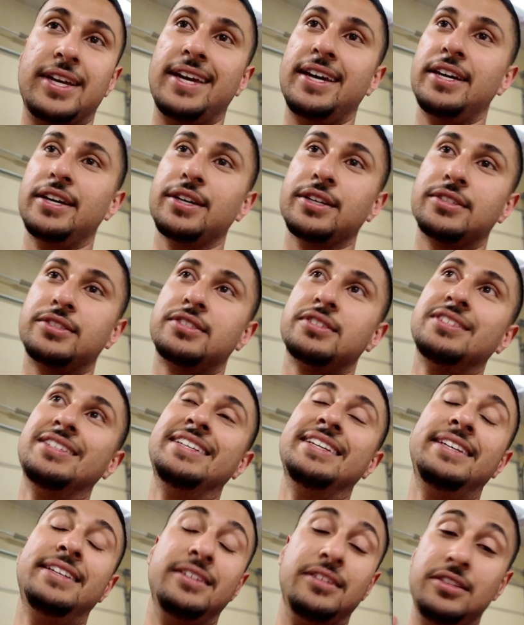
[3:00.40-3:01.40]
Hex
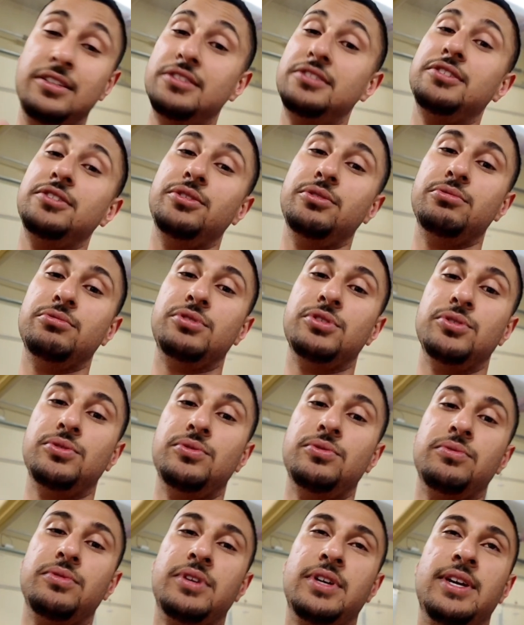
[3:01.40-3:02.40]
ECU
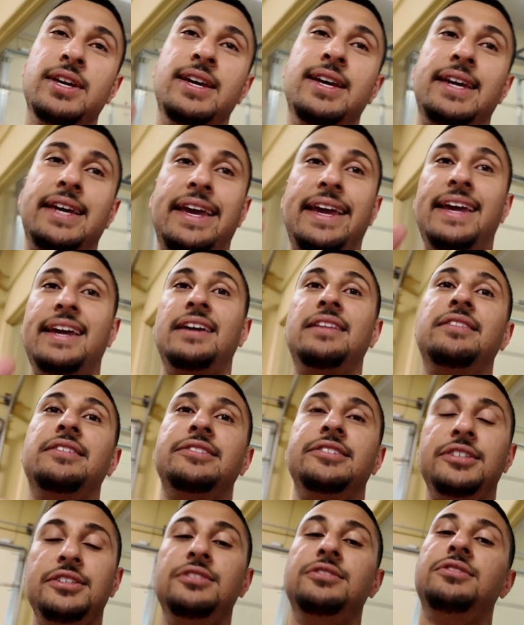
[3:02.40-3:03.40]
tune and the
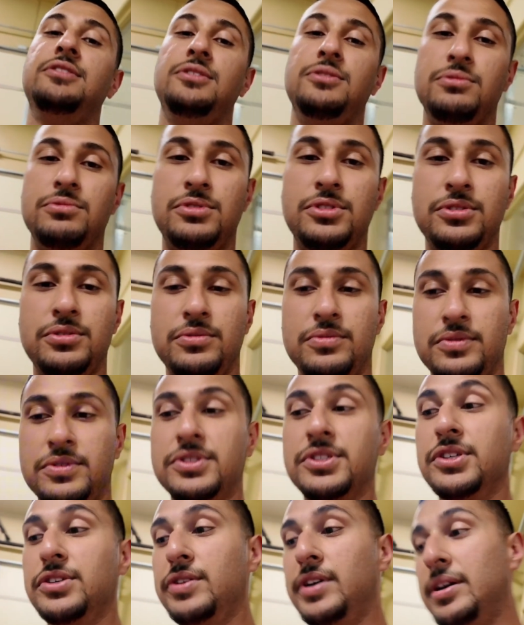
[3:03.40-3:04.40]
TCU tune.
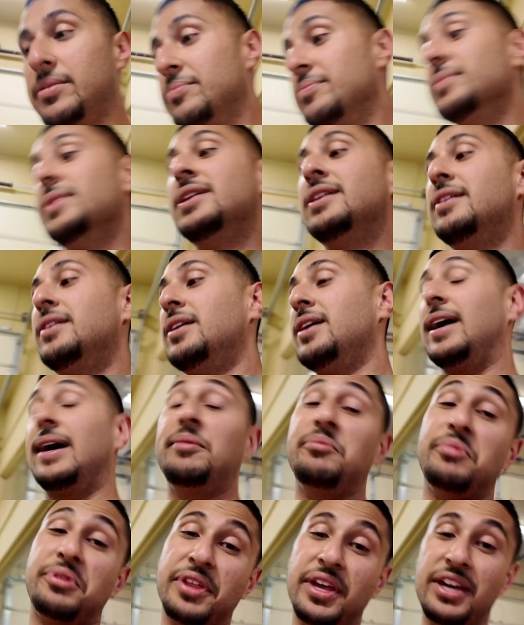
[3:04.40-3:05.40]
So I'm
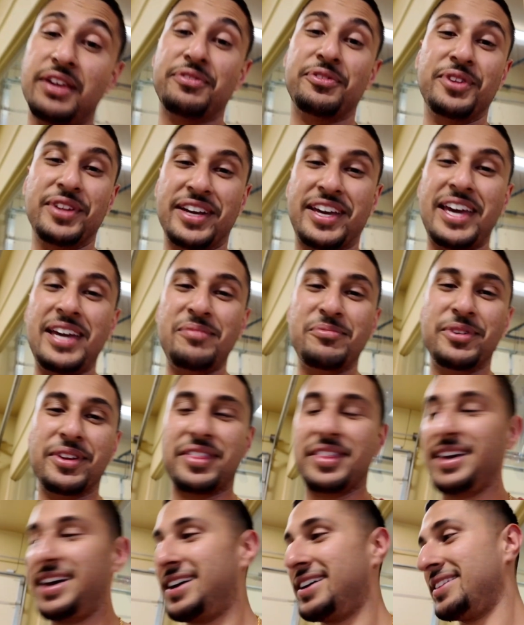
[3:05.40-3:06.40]
thankful it came with
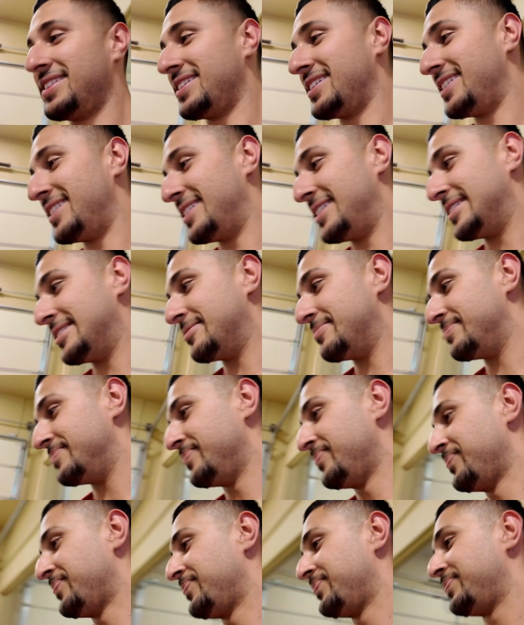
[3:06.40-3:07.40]
that.
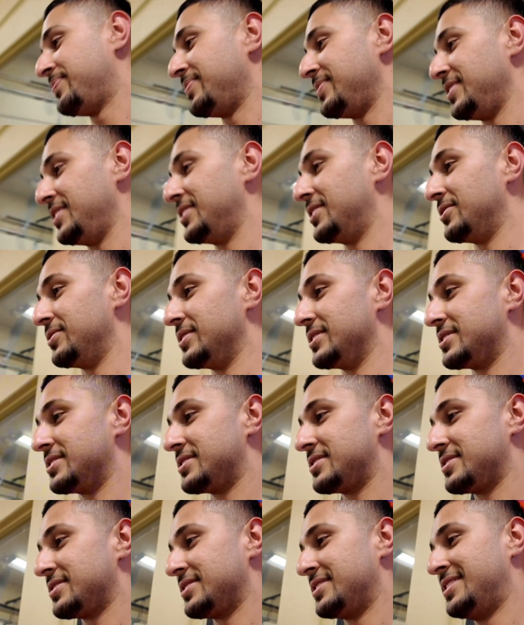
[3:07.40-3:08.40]
You know,
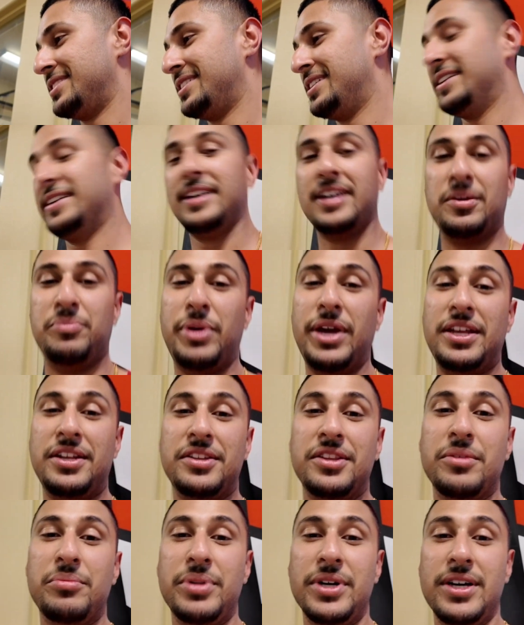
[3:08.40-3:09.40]
it's a pain
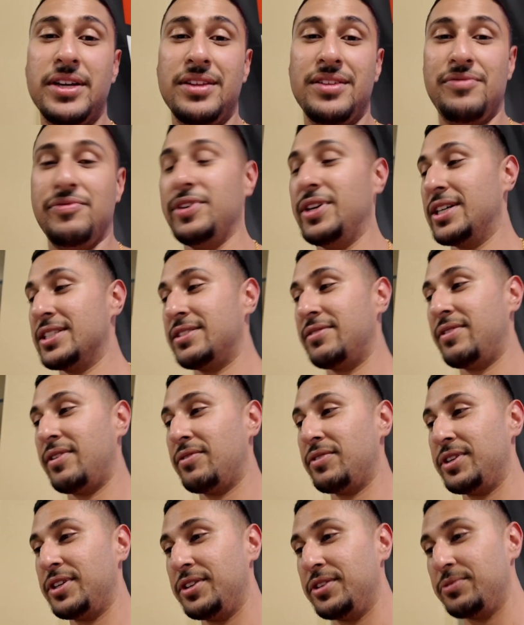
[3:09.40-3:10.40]
in the butt if you guys have
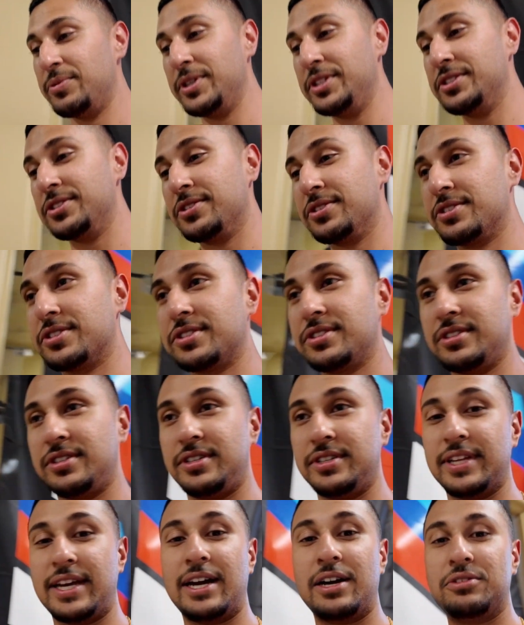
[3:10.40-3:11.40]
ever done the research
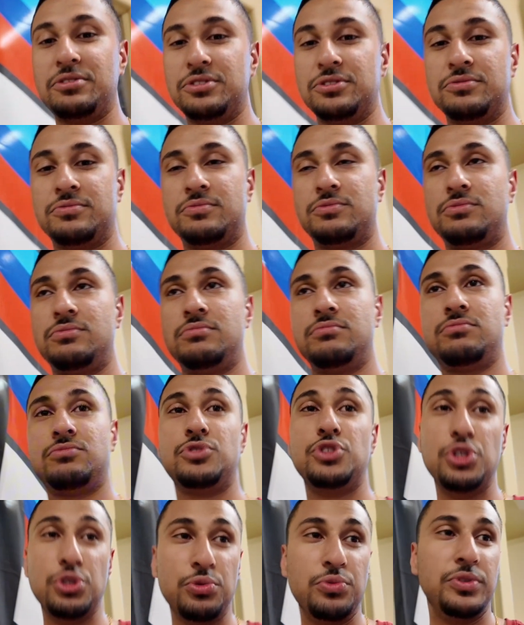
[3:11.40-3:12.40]
on how to
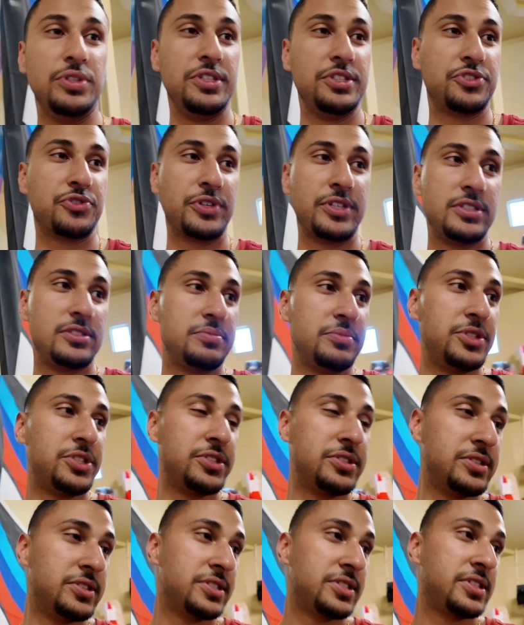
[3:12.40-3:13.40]
tune these
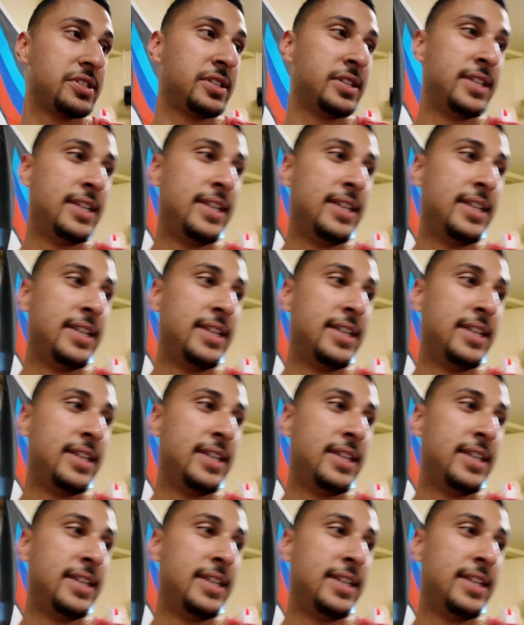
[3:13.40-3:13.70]
transmissions.